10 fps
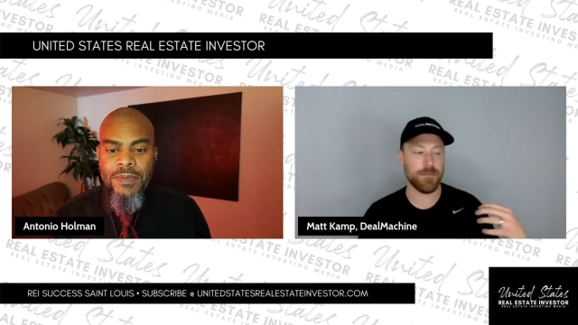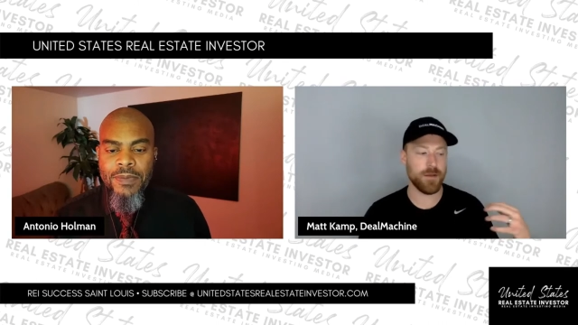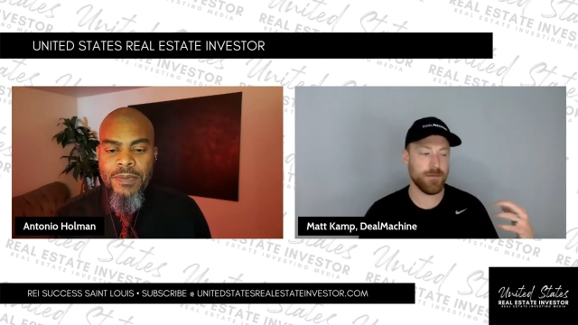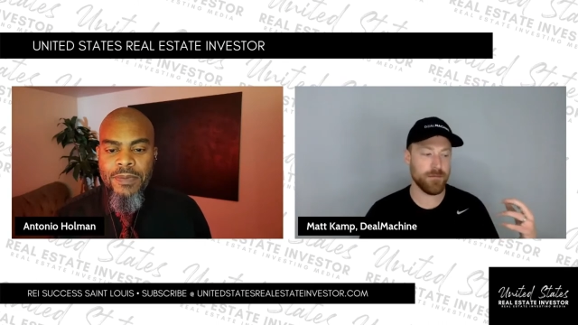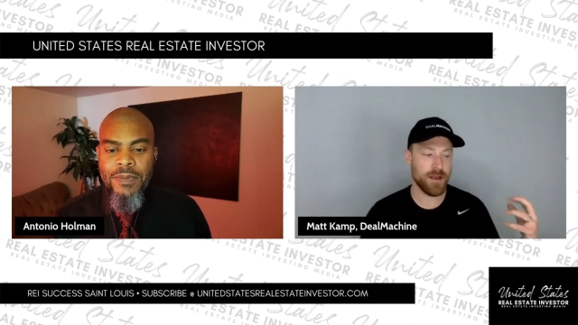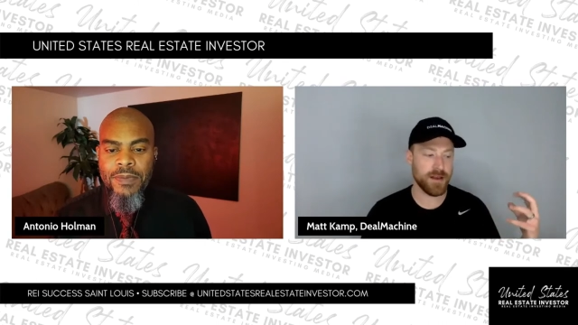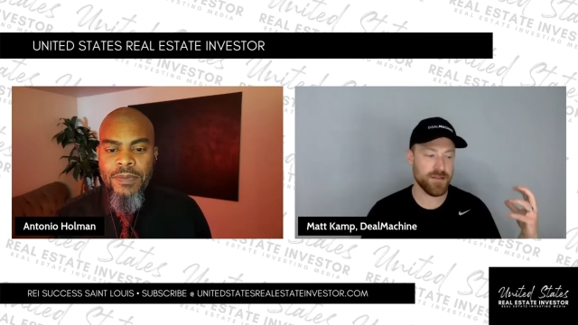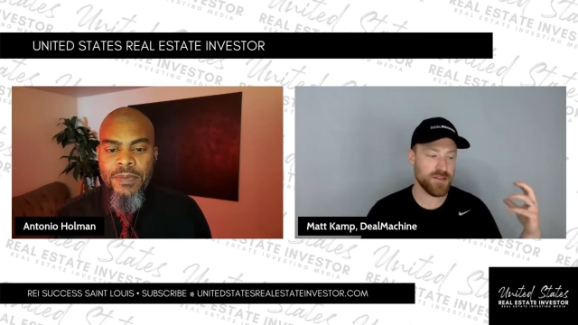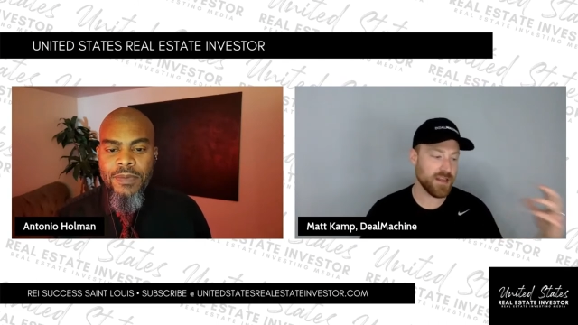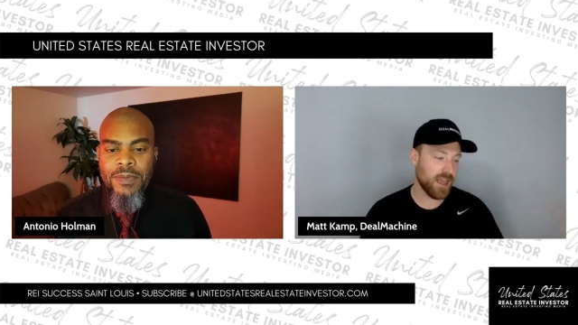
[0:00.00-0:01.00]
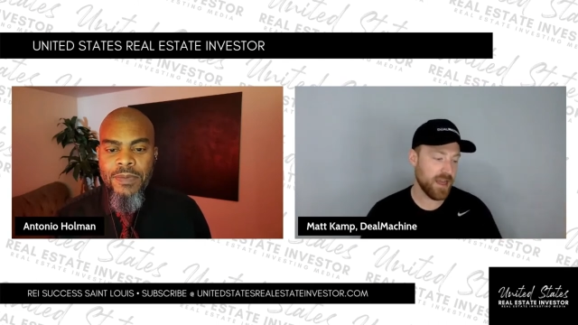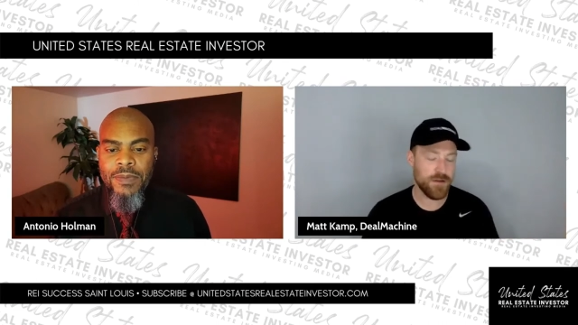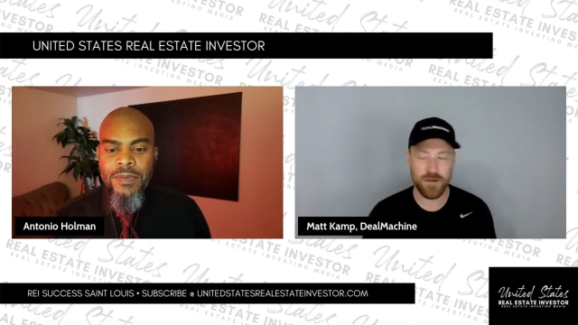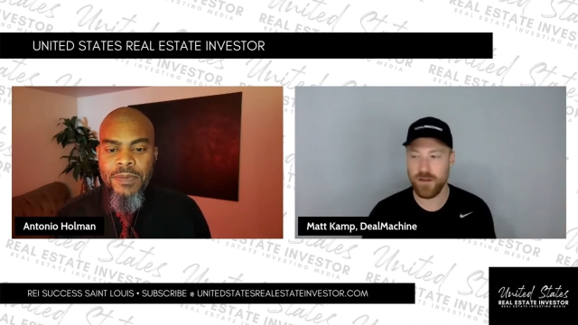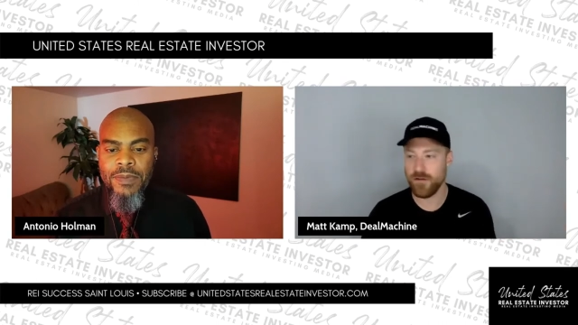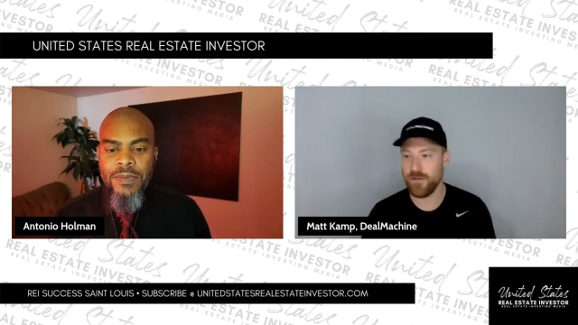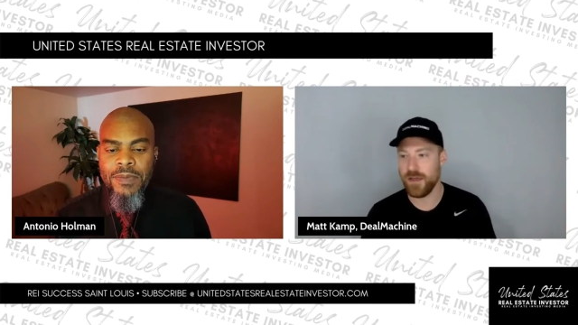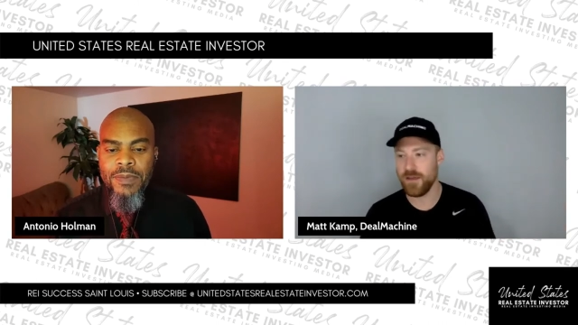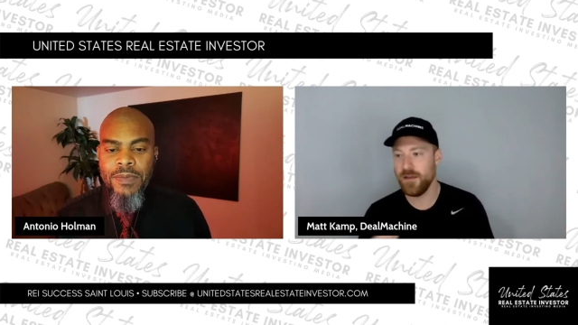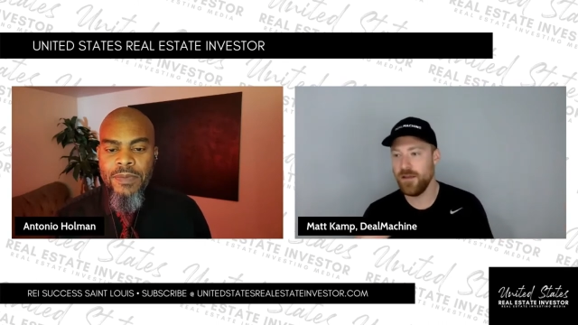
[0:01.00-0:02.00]
Speaker 1: you know, ran into syndication or
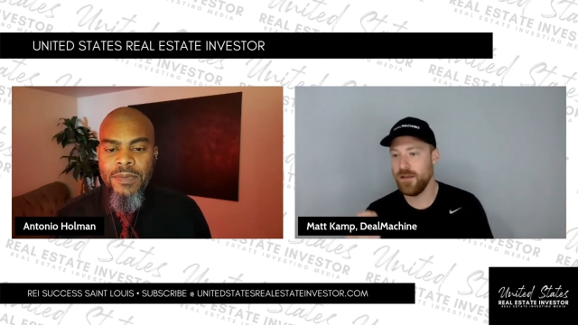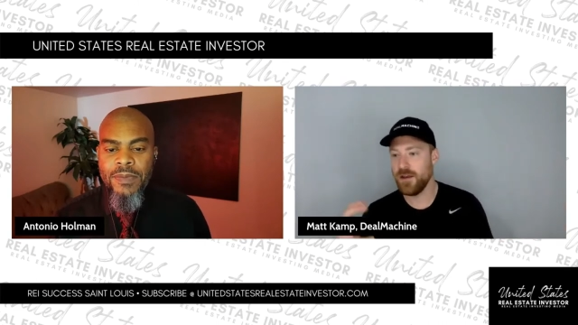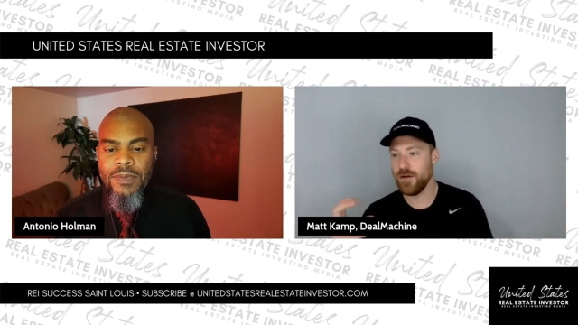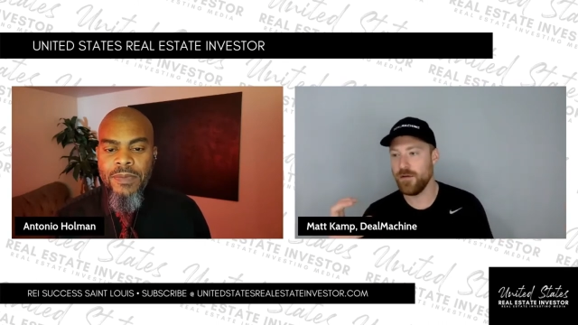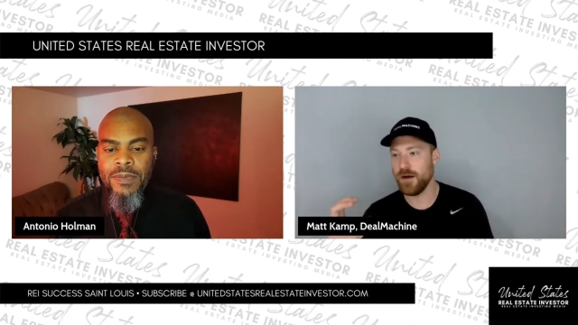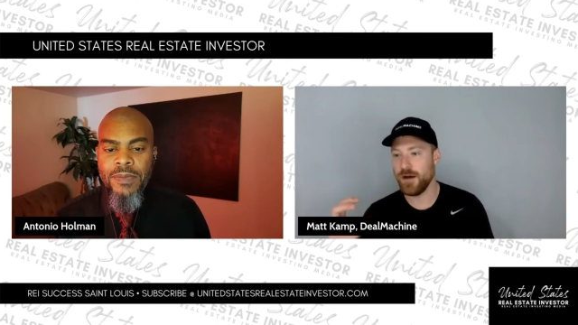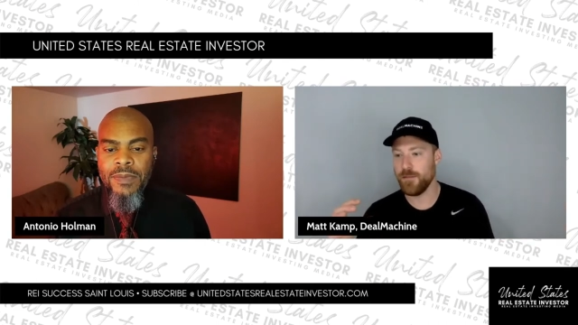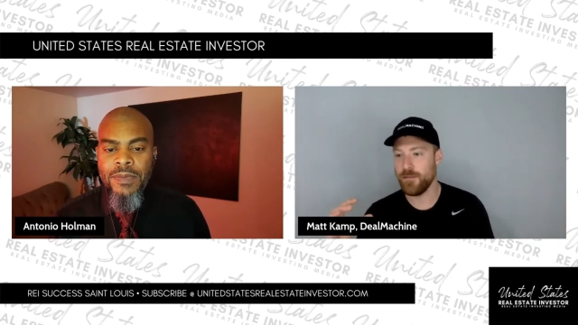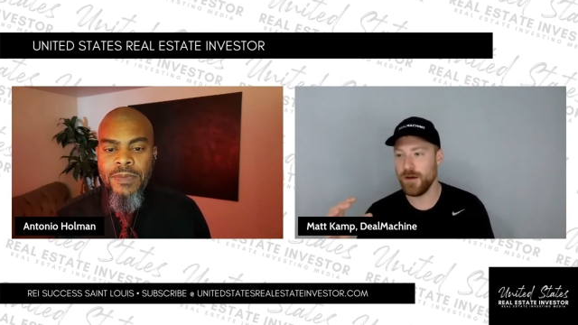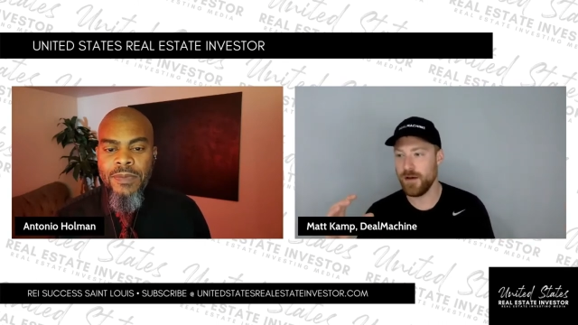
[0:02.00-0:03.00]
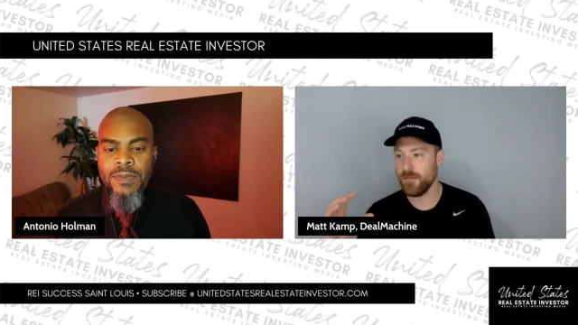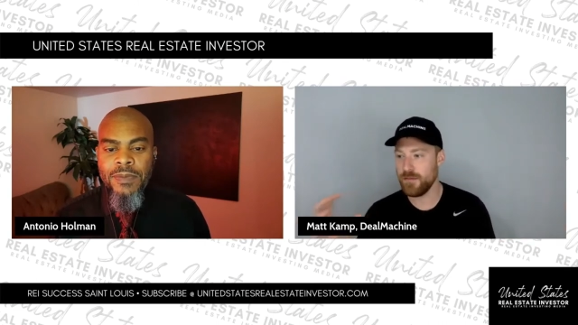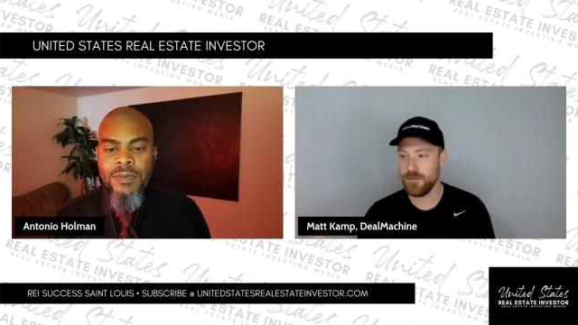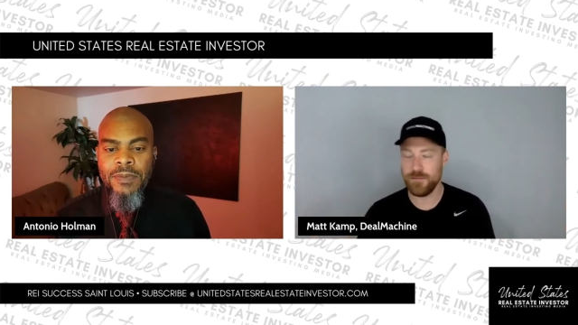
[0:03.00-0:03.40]
they, you know, um, uh,